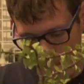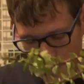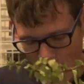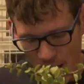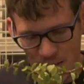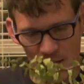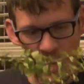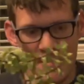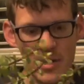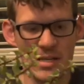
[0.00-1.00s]
but
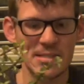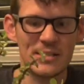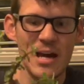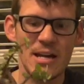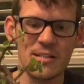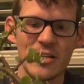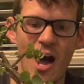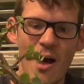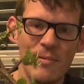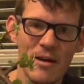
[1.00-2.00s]
because it's kind of top